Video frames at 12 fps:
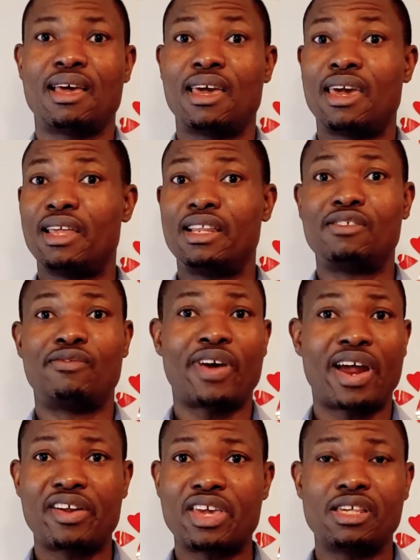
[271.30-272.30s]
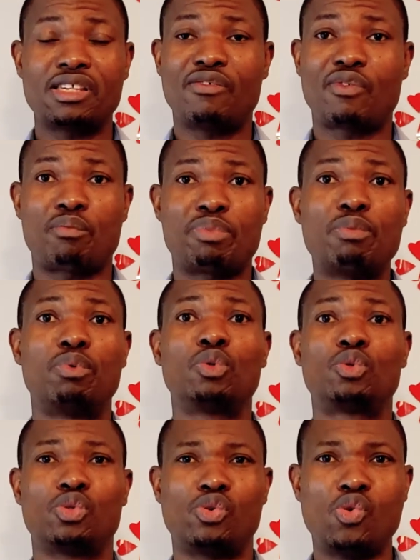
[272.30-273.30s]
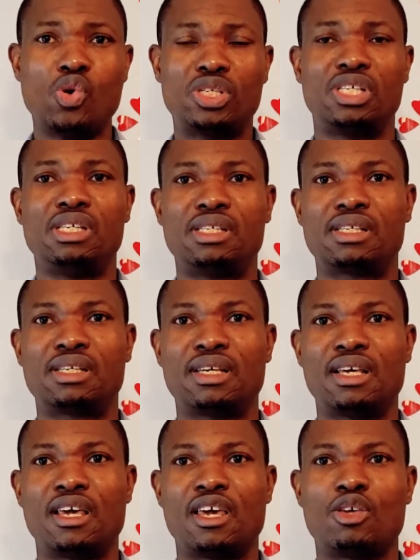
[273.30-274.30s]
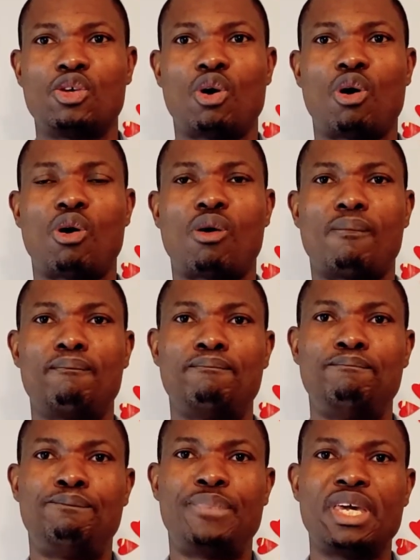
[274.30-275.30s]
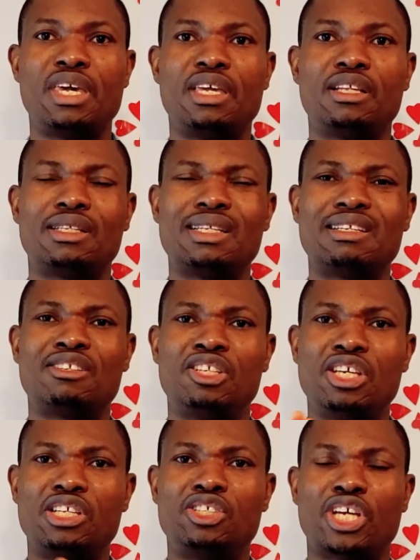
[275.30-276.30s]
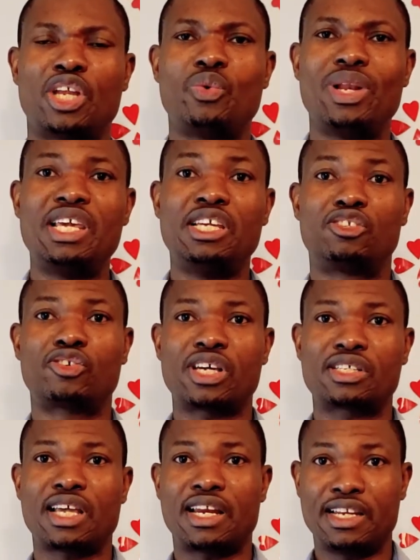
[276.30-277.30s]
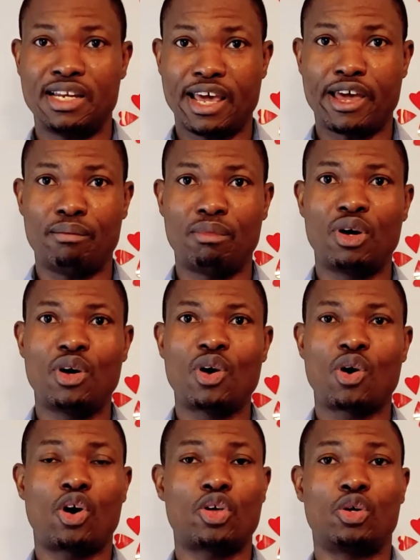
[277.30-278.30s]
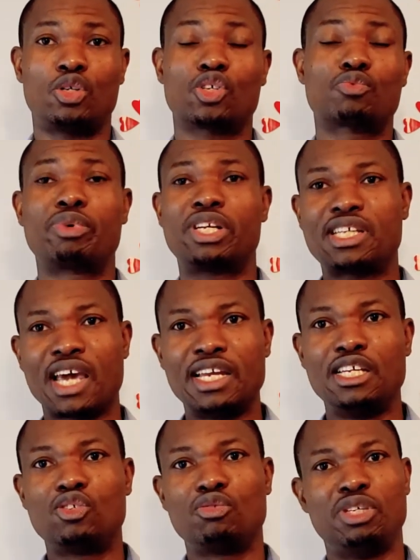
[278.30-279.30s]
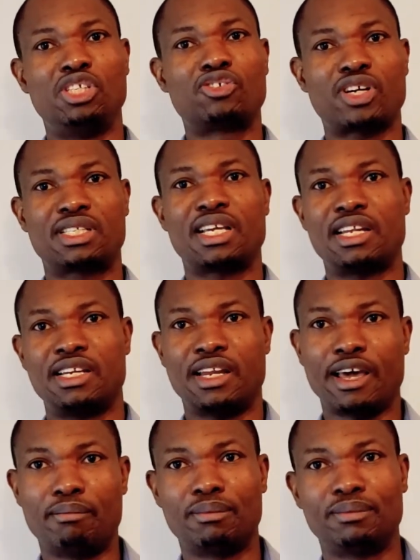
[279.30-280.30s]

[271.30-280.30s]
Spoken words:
It is very easy for people to notice you're being genuinely interested in them or you're just pretending to be interested in them.